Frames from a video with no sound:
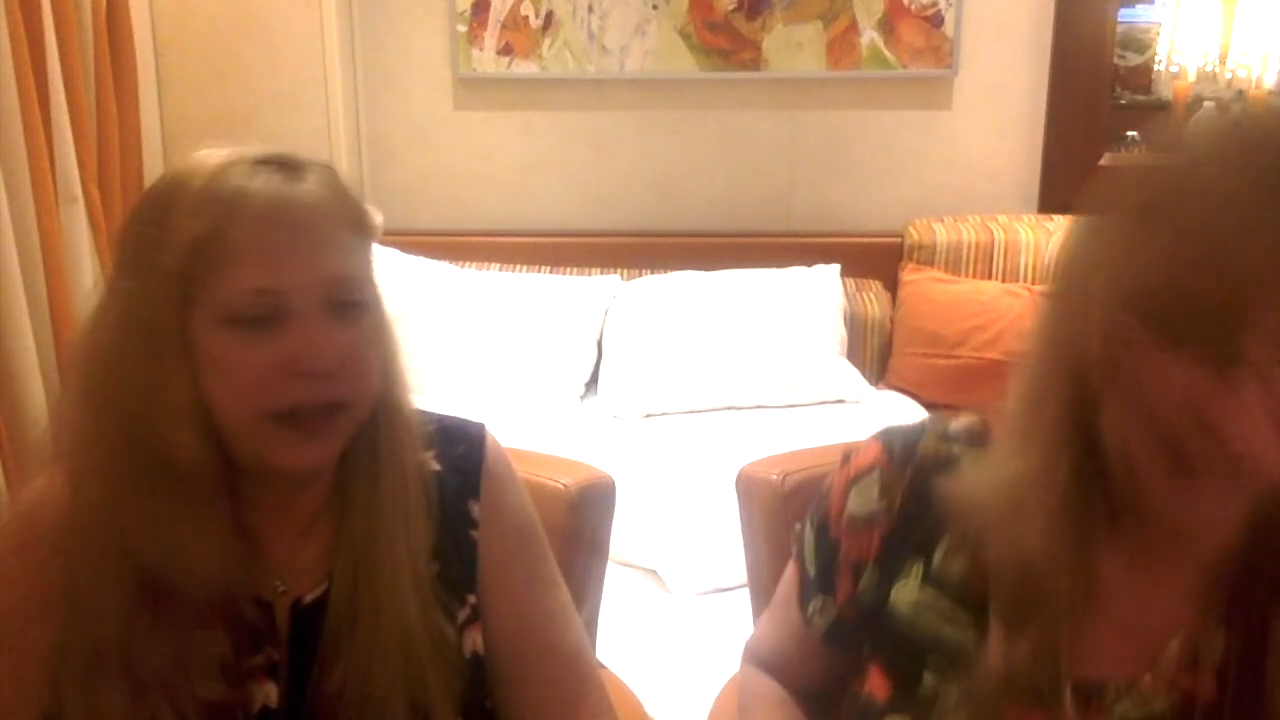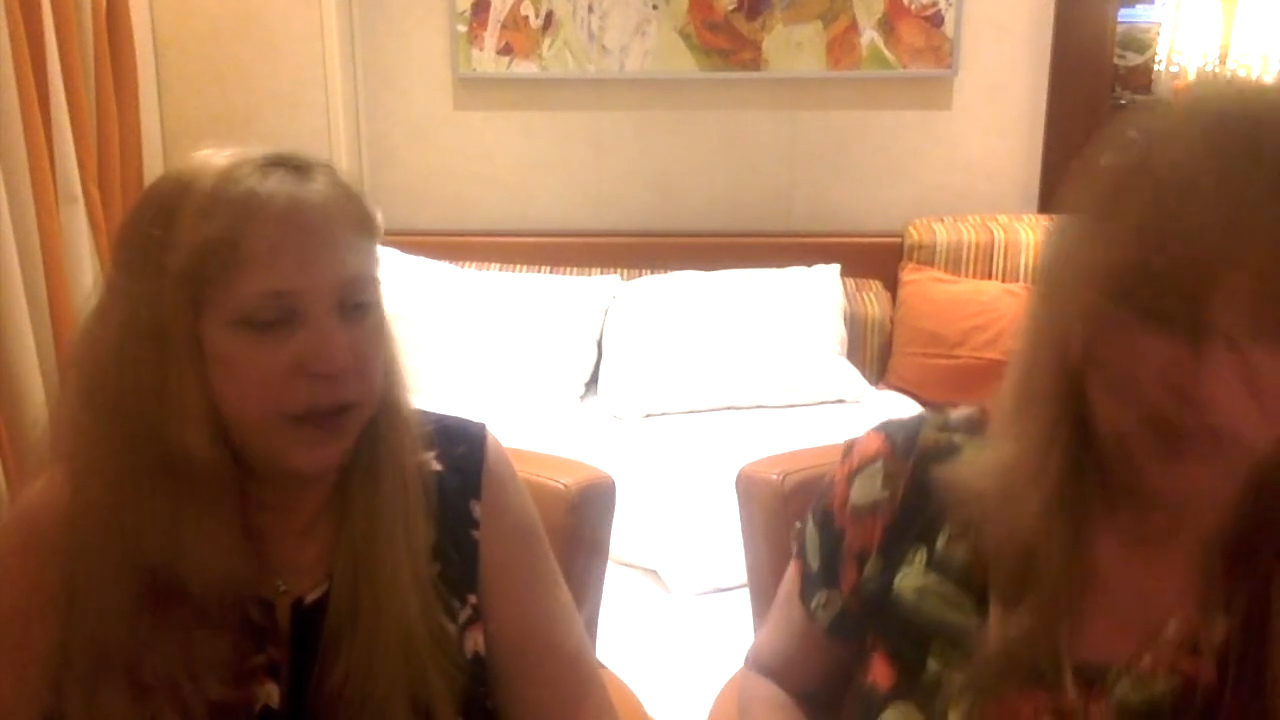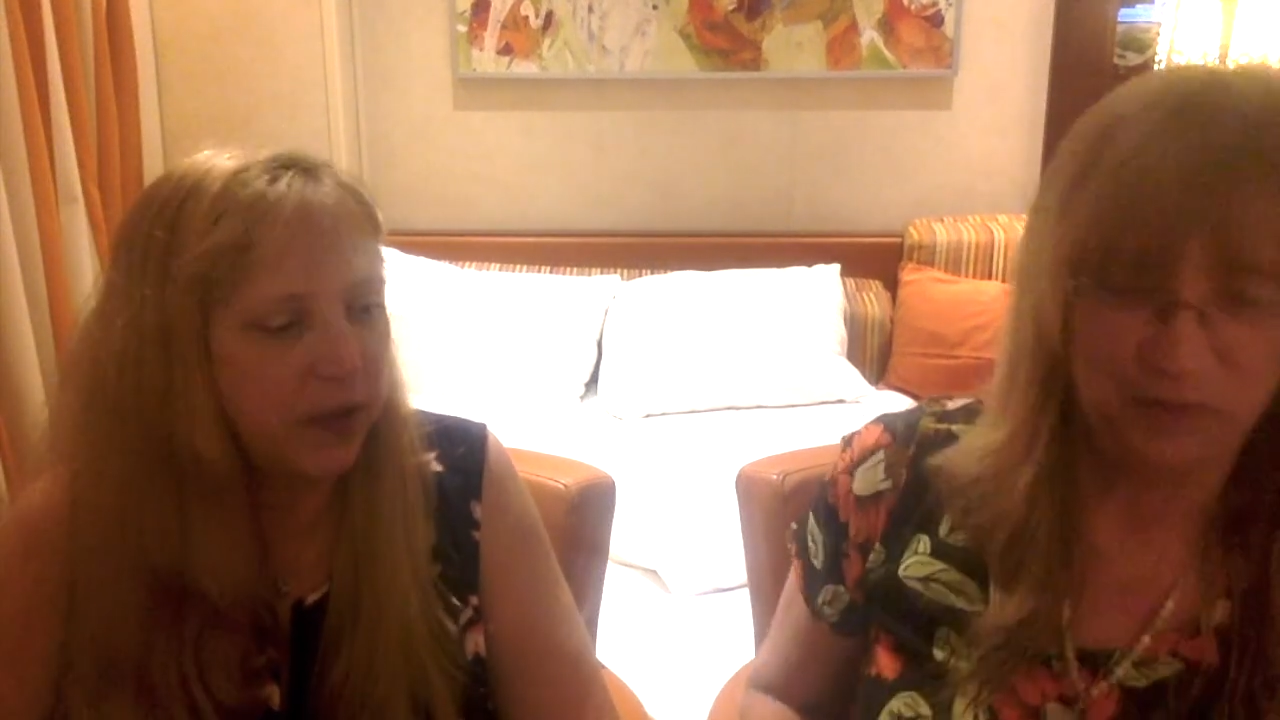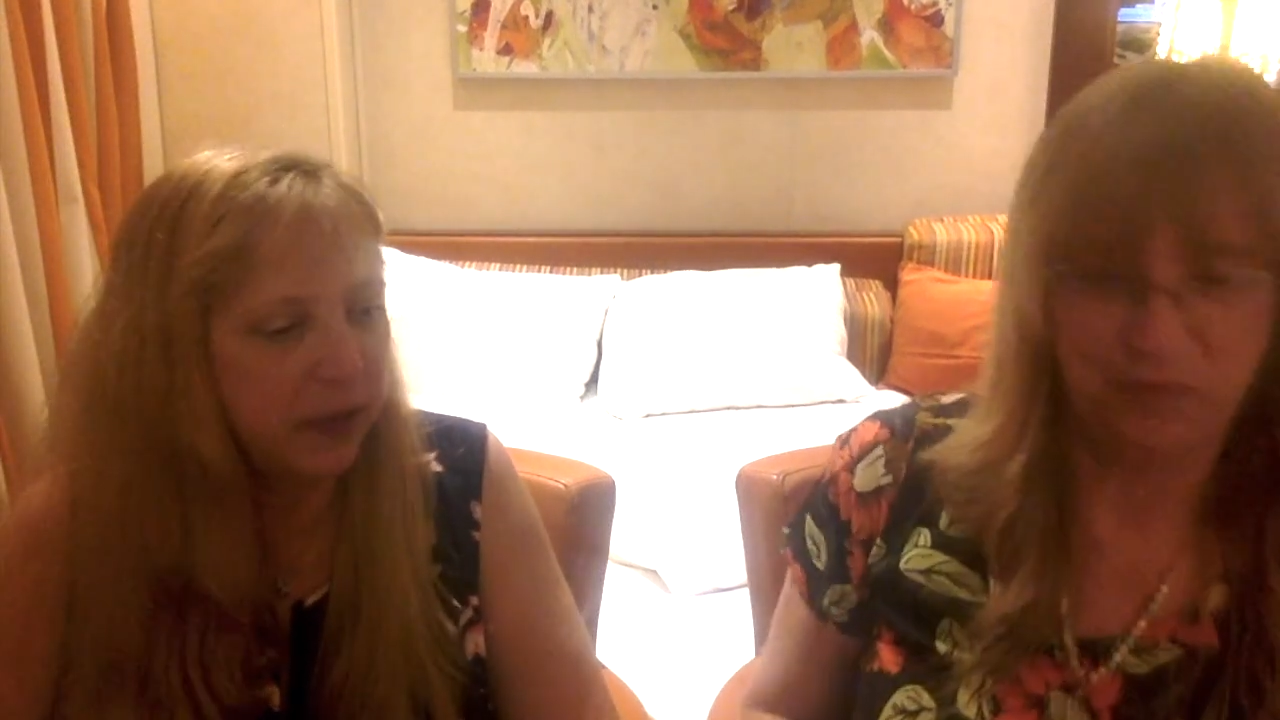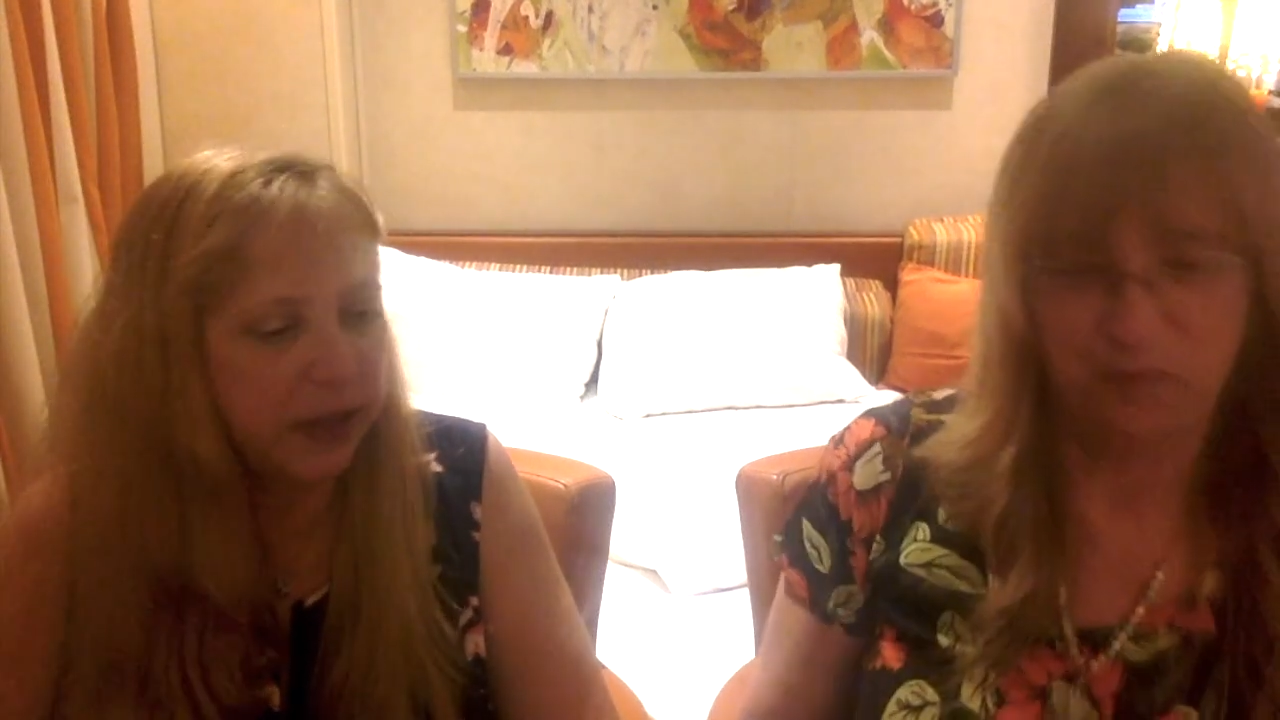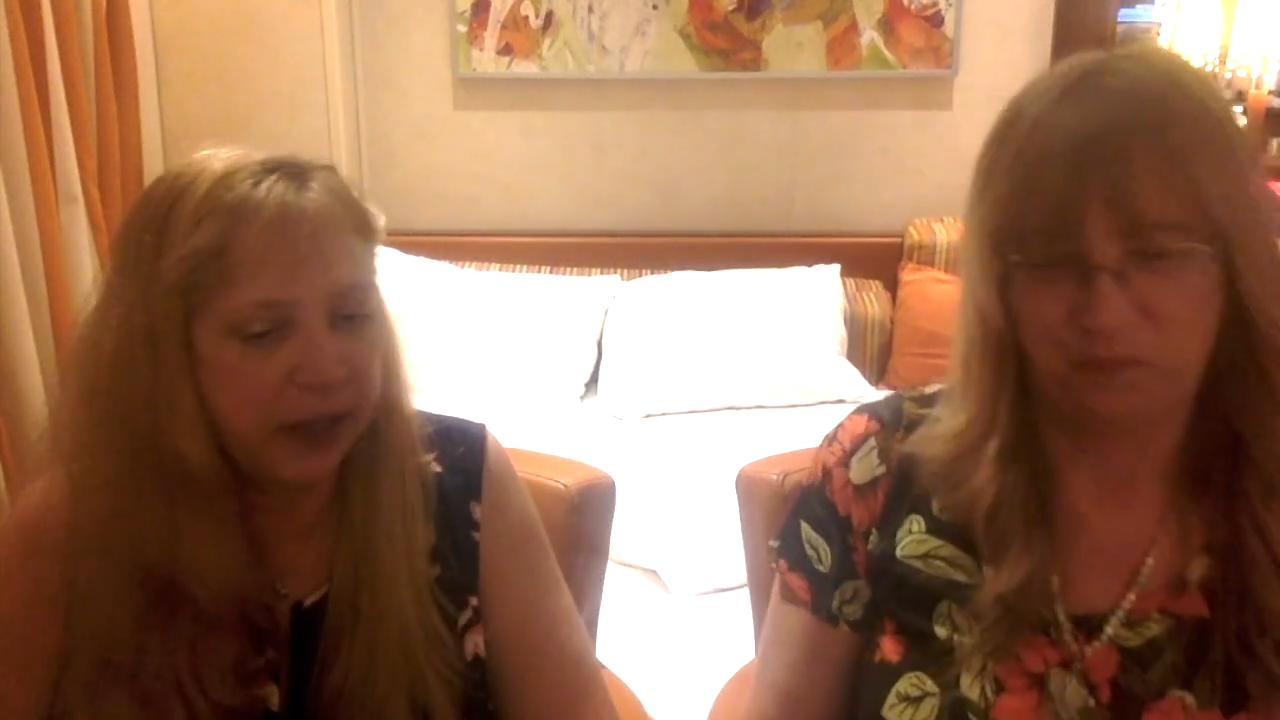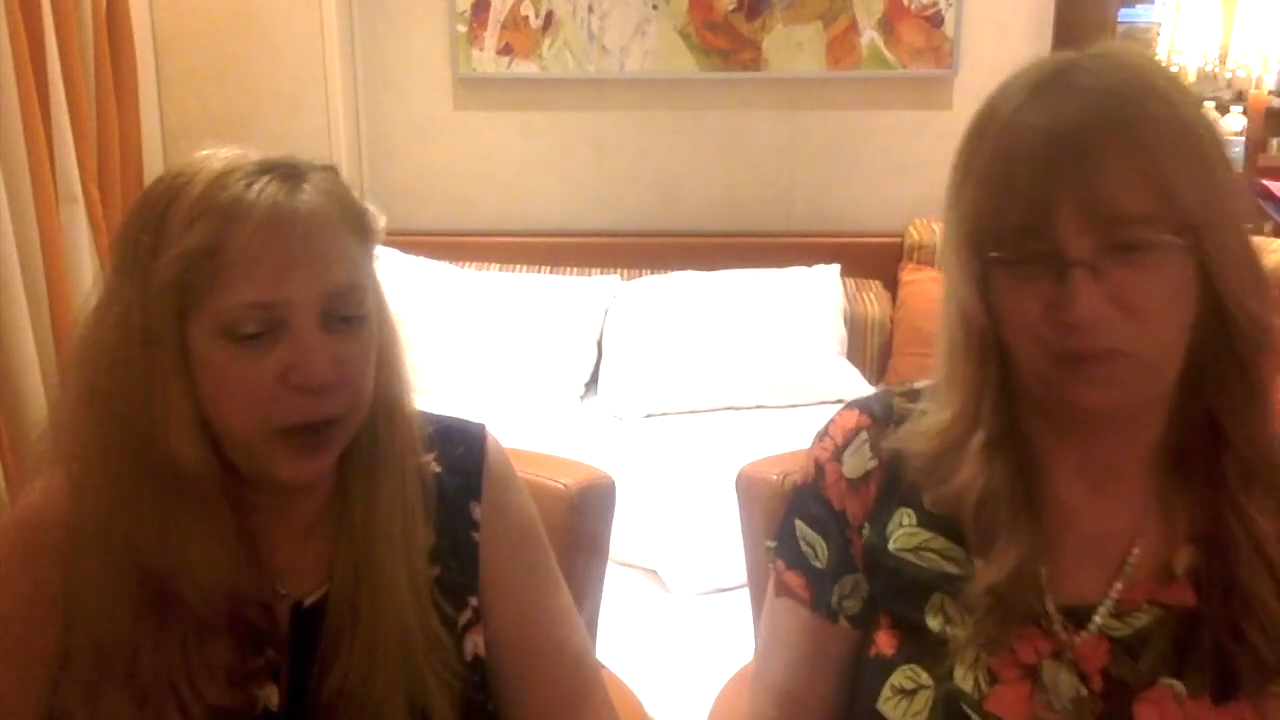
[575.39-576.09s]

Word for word: definitely